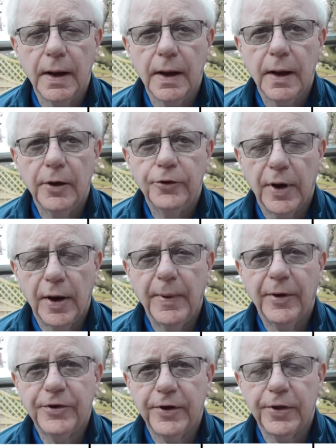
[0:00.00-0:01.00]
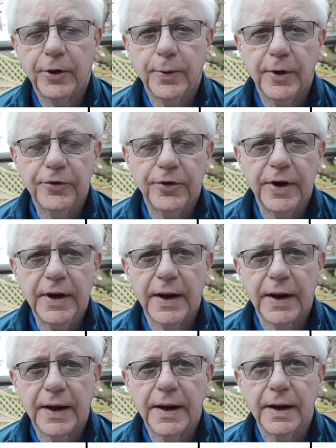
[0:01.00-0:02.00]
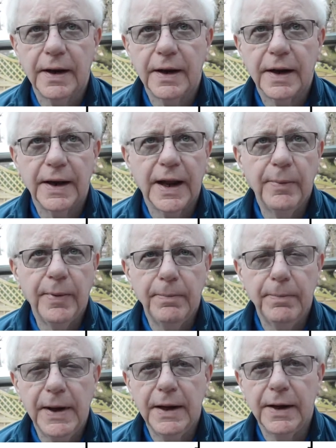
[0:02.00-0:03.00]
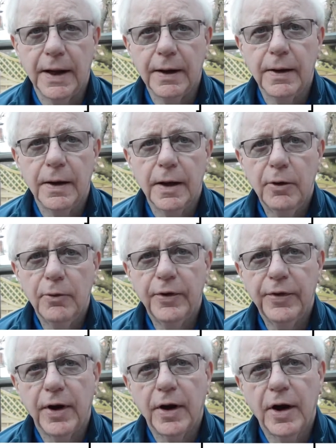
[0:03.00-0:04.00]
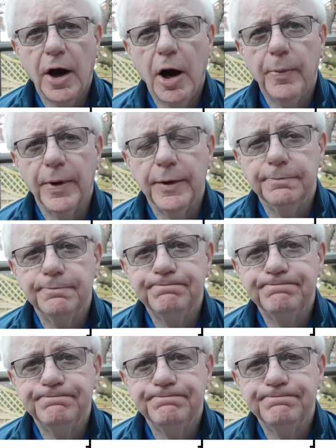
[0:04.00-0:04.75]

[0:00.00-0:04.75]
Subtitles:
So I'm asking the question here, can I be meaner with our carbon?